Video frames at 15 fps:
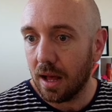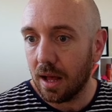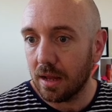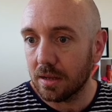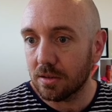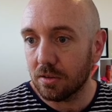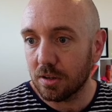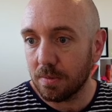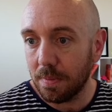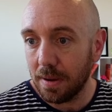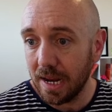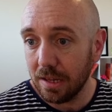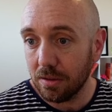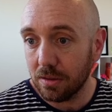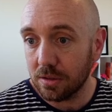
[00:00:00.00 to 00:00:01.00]
So
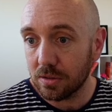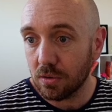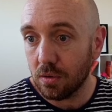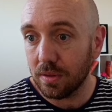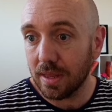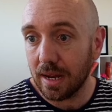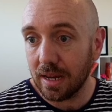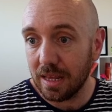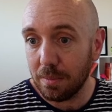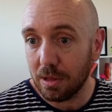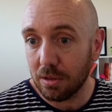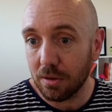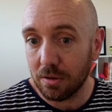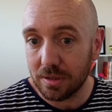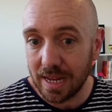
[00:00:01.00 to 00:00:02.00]
depending on the score, that email
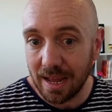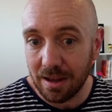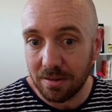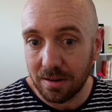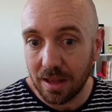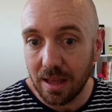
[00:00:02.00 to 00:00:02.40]
goes out.